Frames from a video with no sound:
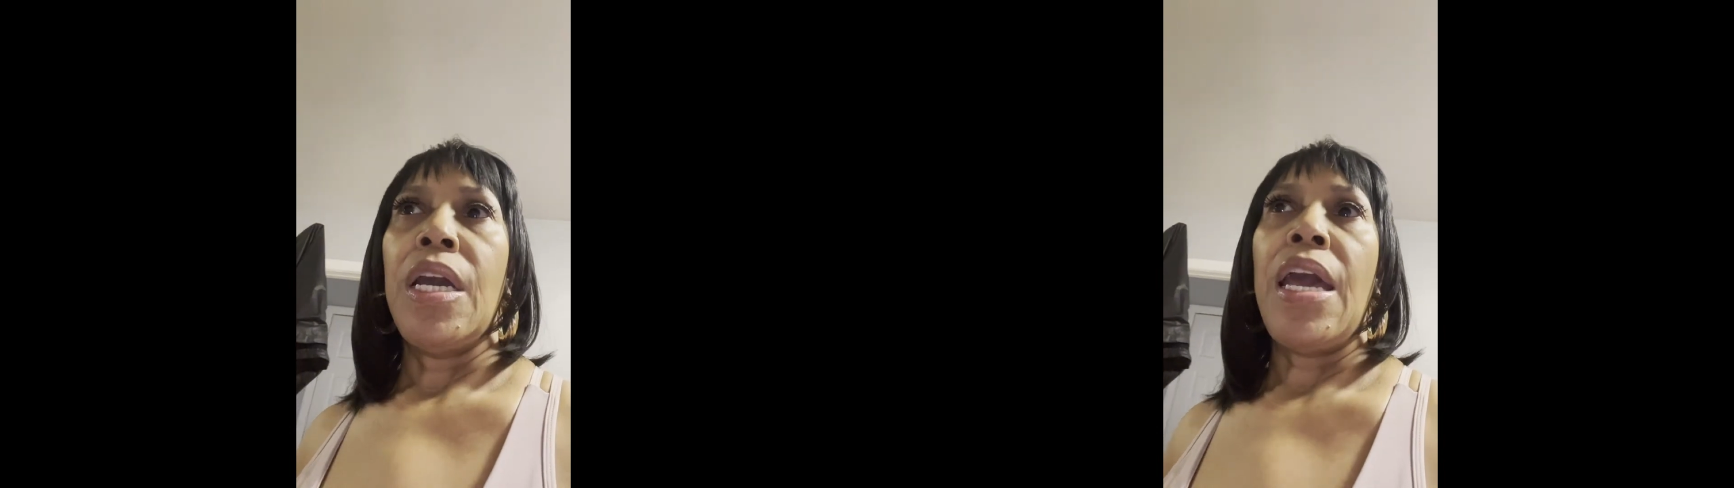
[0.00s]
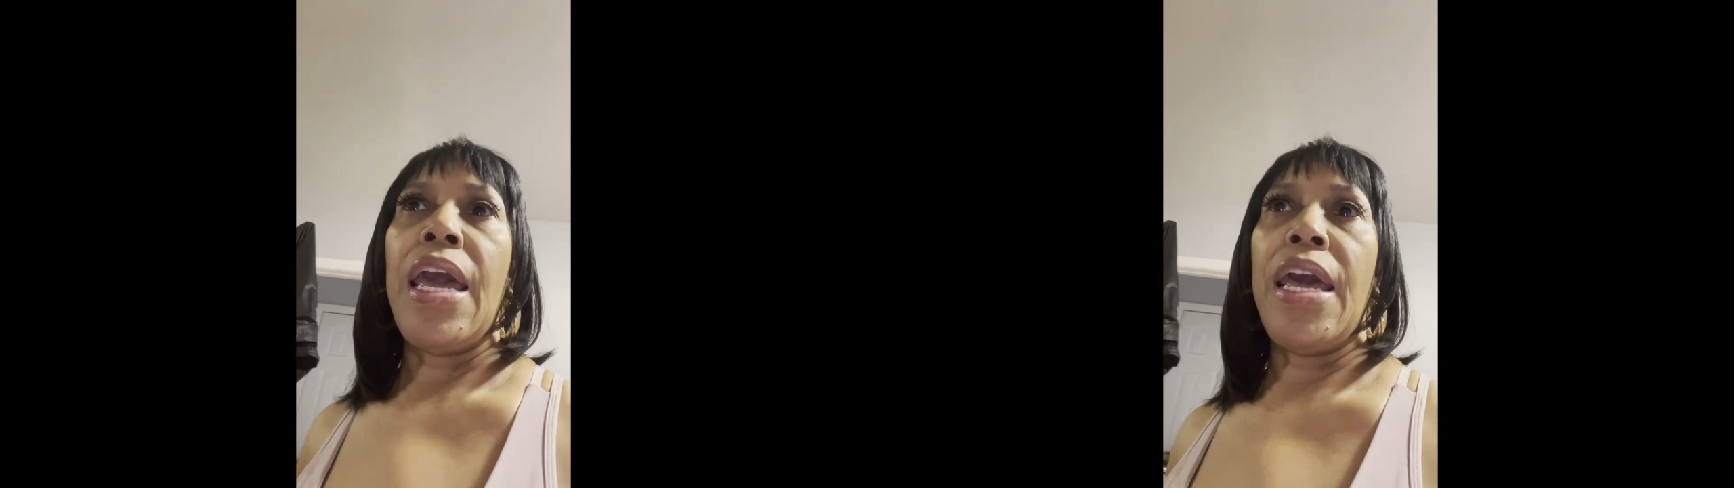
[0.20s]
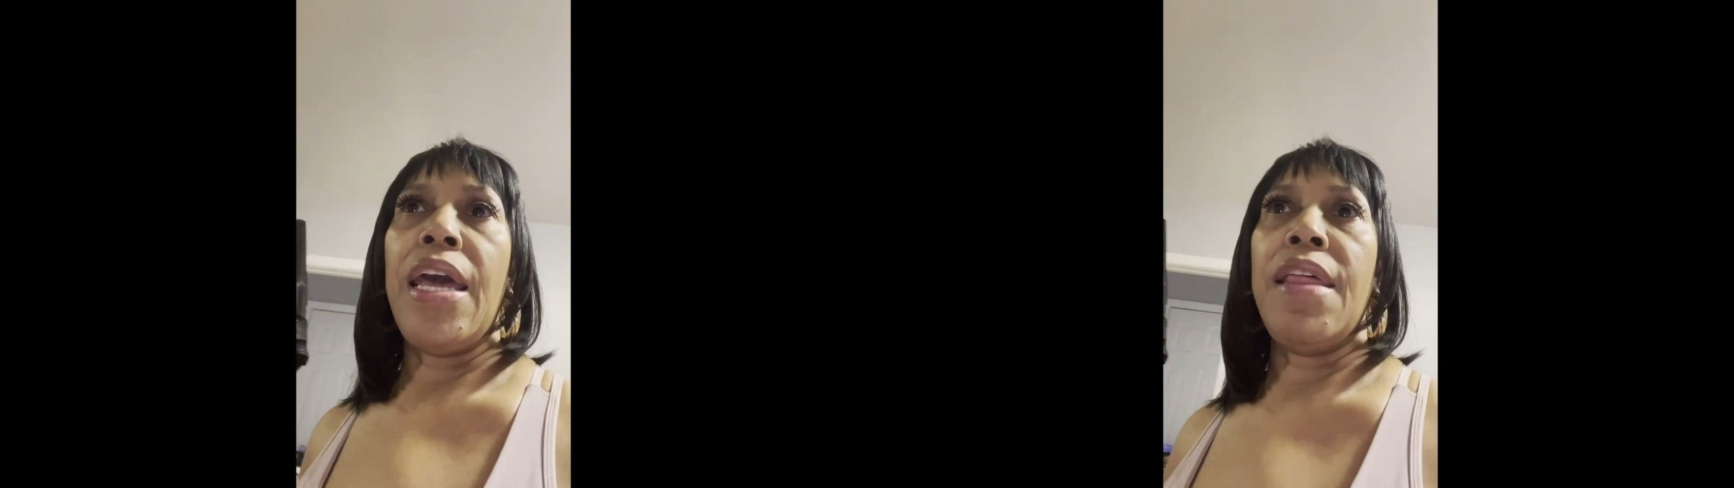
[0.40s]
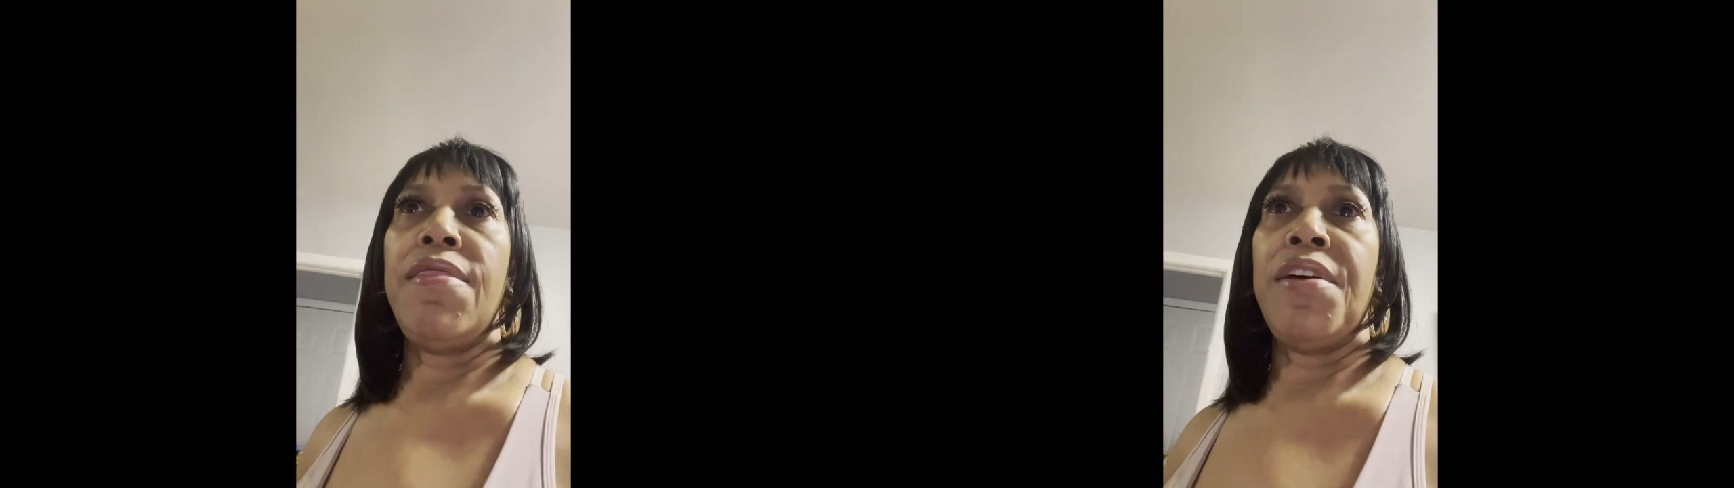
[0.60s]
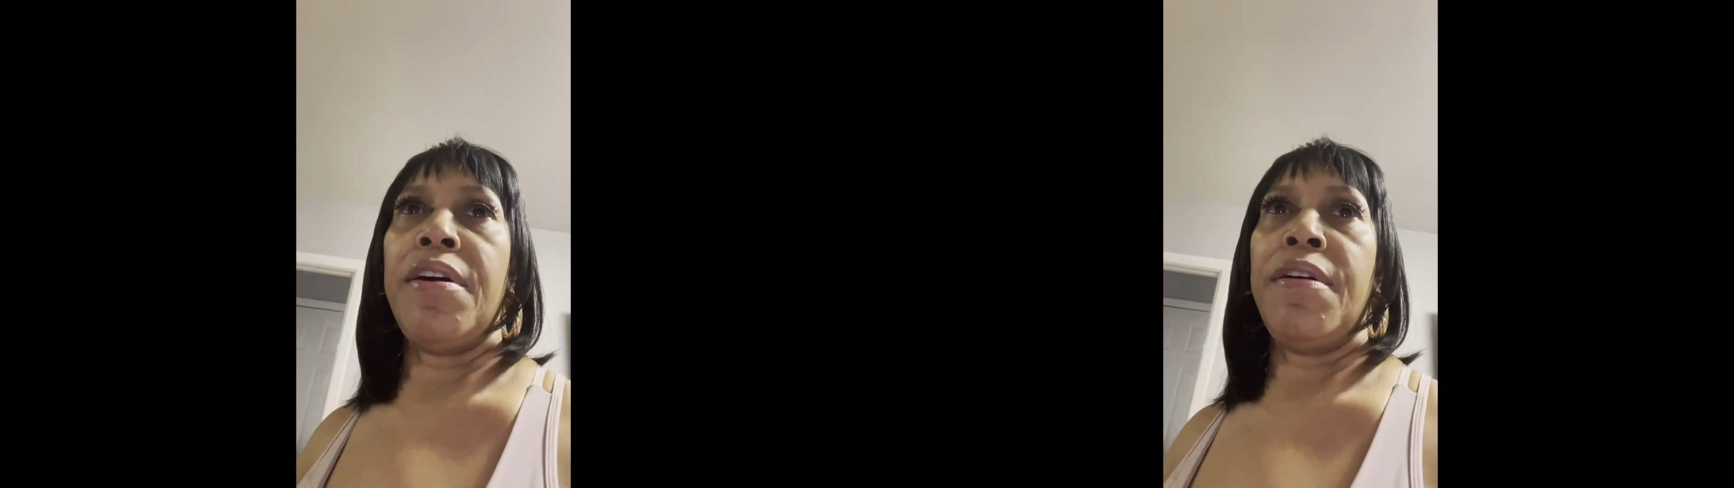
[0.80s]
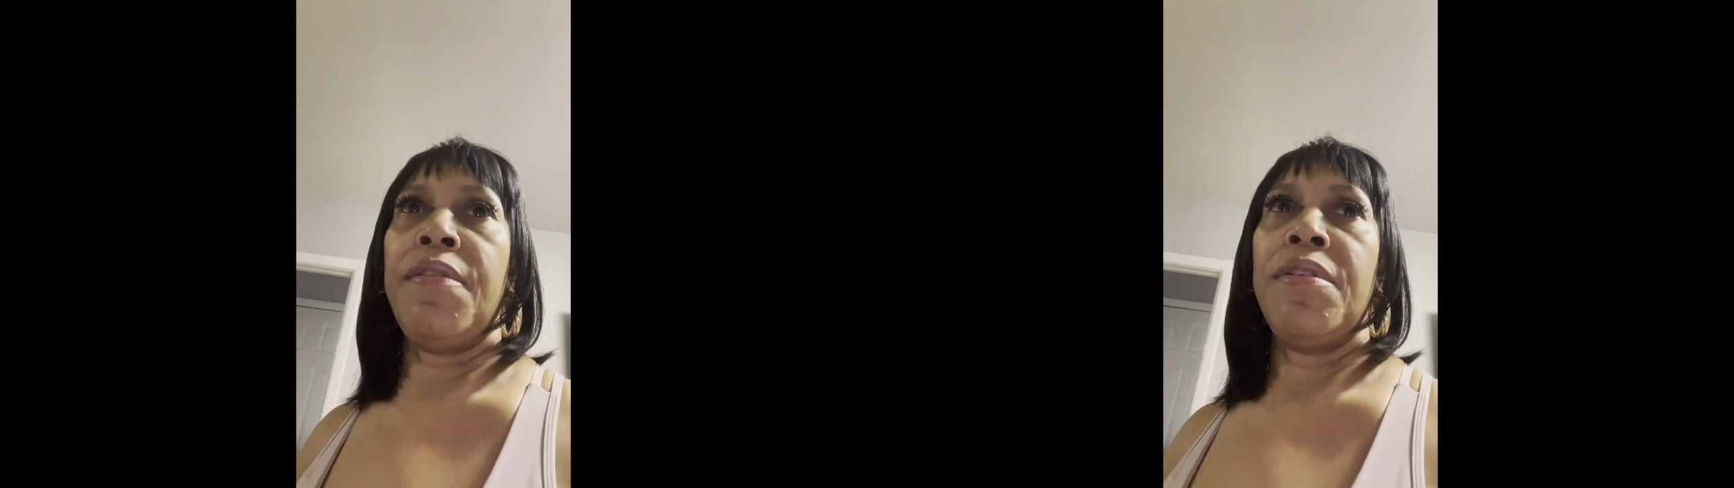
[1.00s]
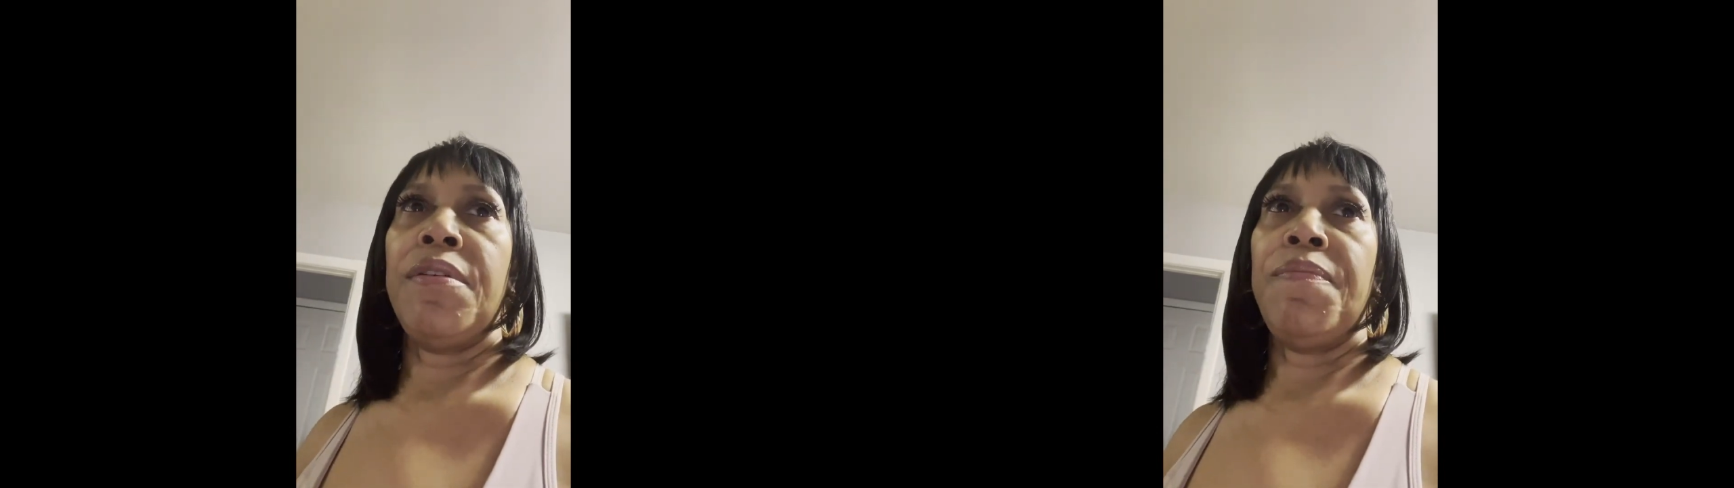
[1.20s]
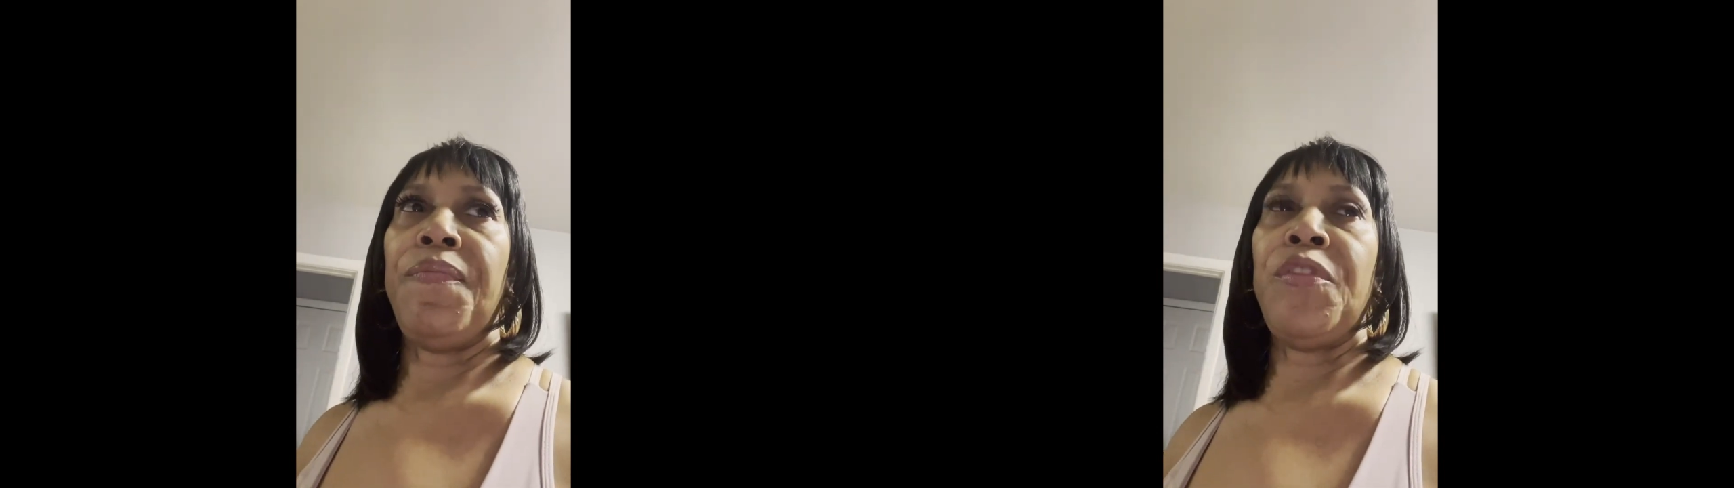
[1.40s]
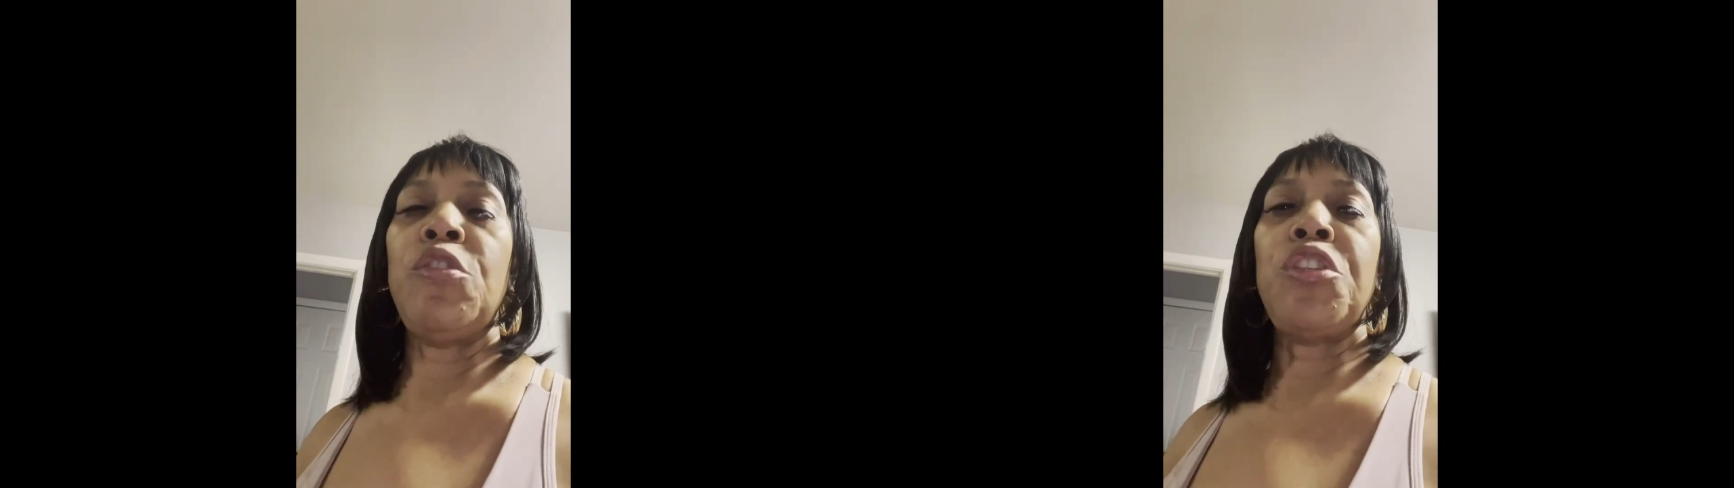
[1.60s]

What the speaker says: and you